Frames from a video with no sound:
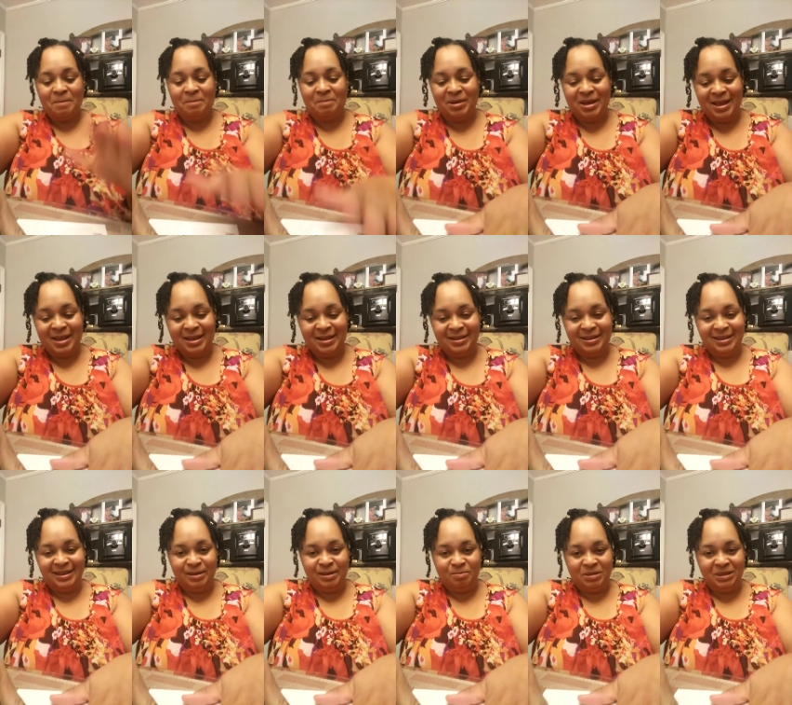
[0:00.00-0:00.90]
But
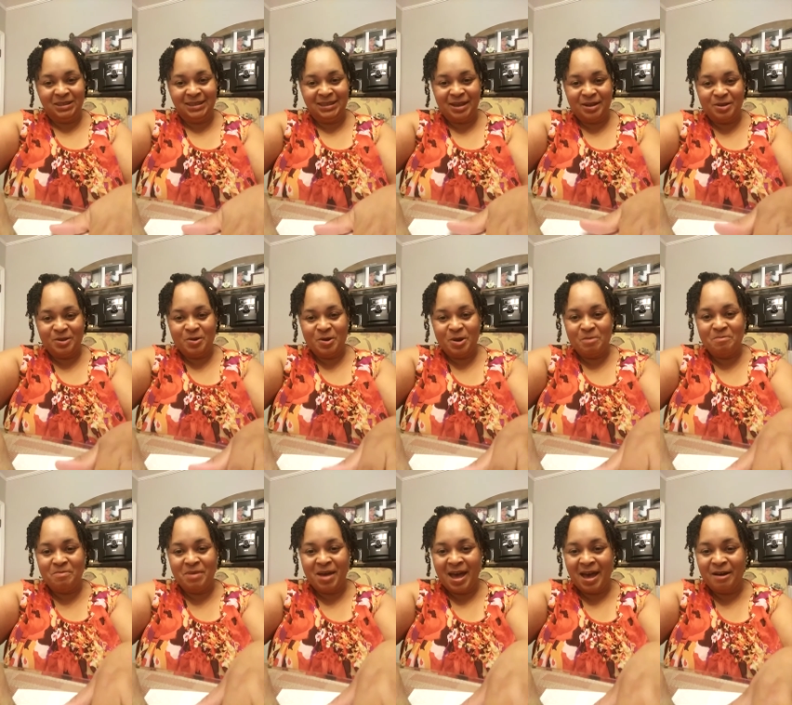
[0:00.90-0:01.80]
let me tell you
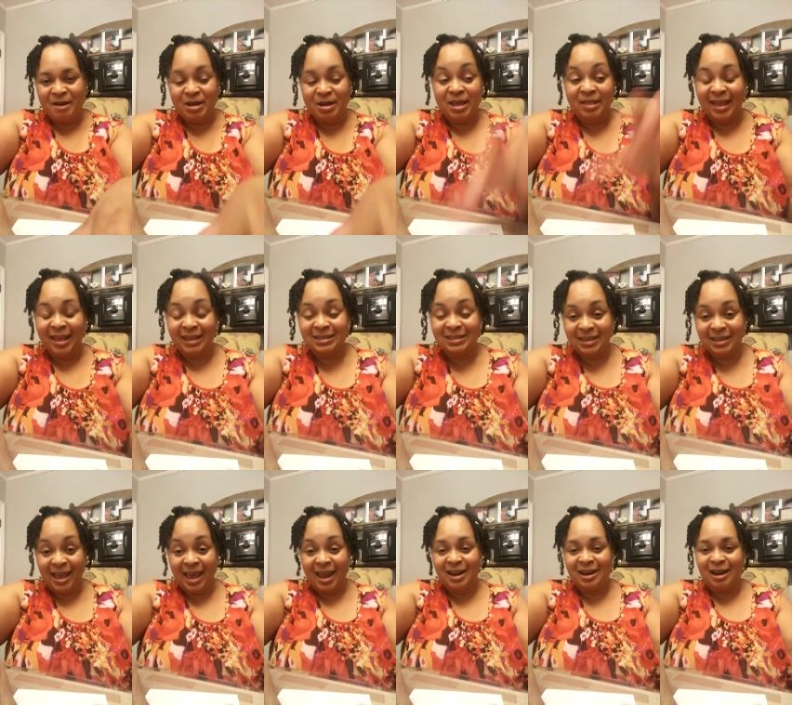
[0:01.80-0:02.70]
about, and that's the
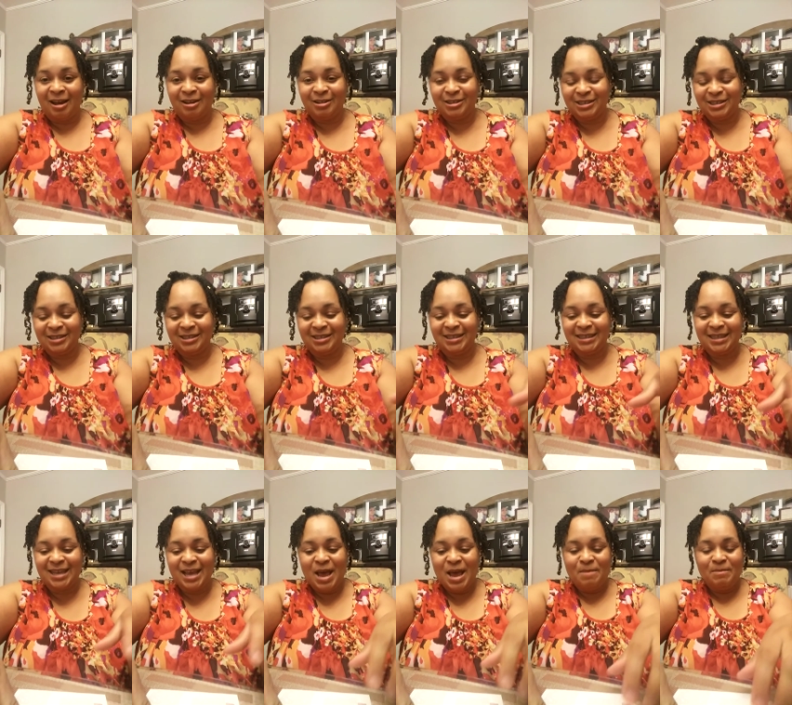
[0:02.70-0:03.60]
catalog scents.
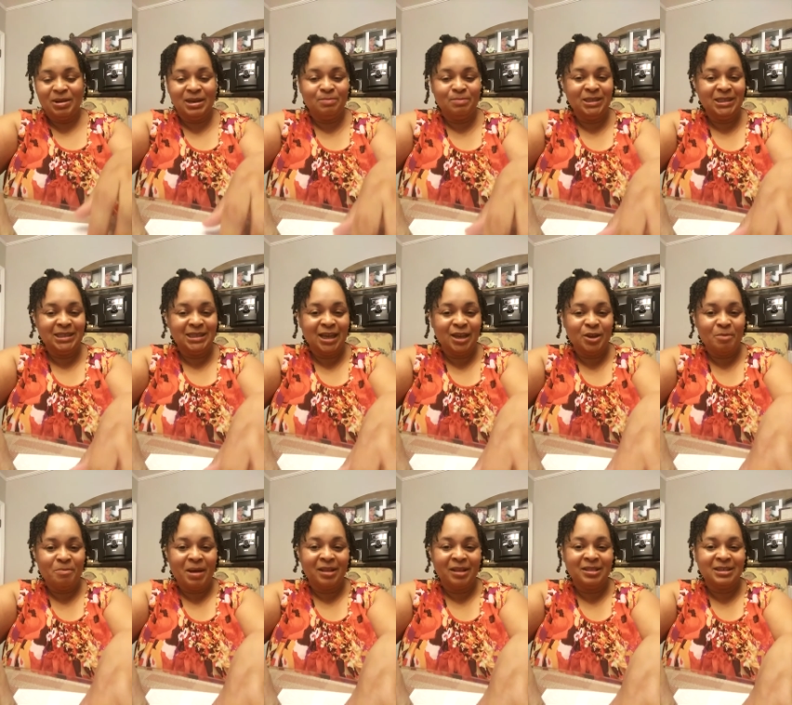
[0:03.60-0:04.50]
But let me tell
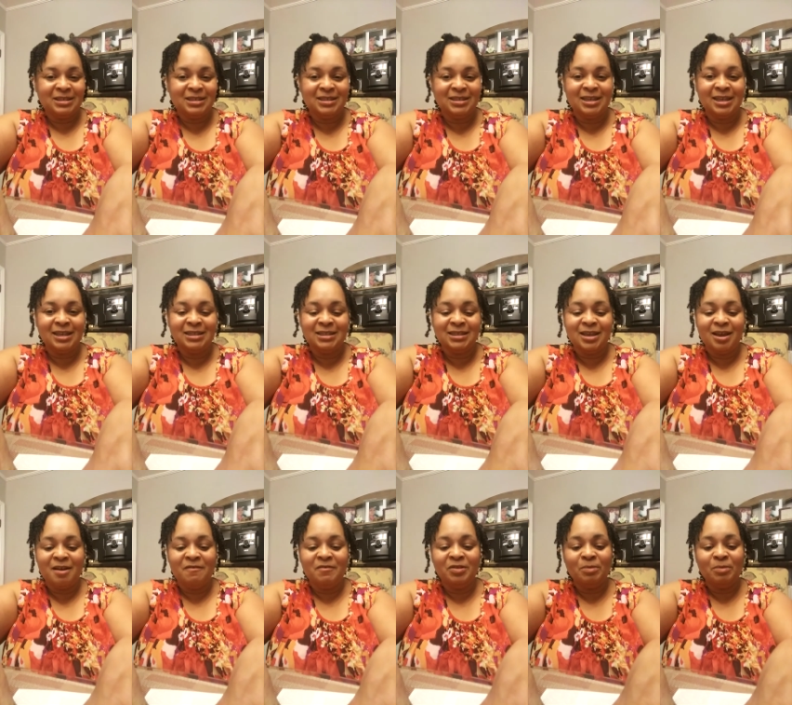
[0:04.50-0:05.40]
you about the scents
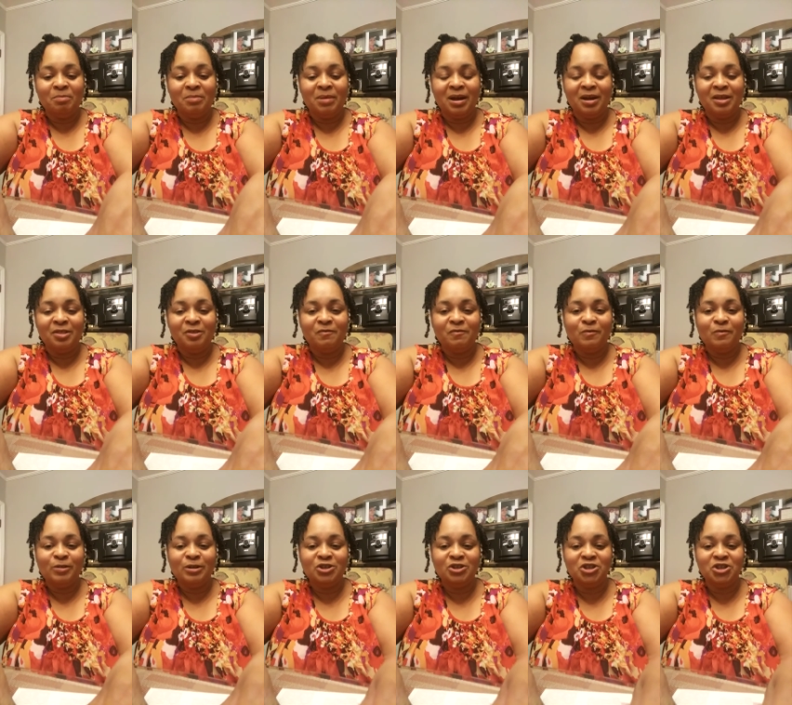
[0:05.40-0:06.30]
of the month
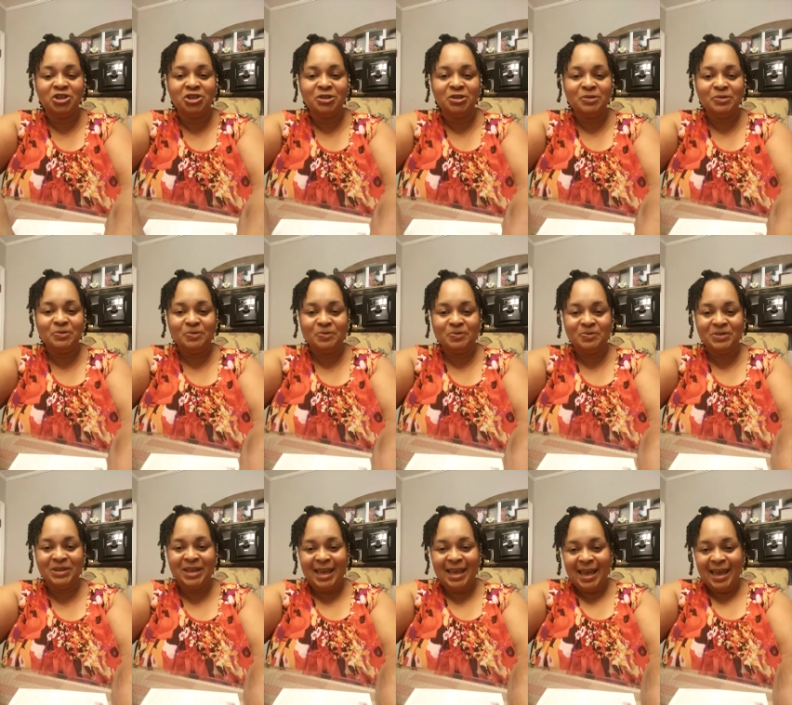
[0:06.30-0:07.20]
for
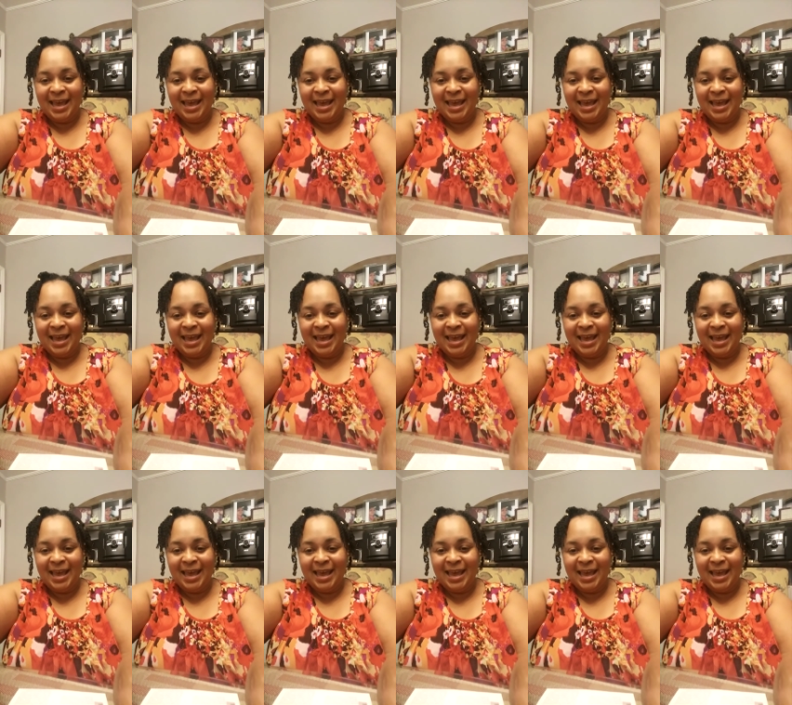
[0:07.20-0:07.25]
June.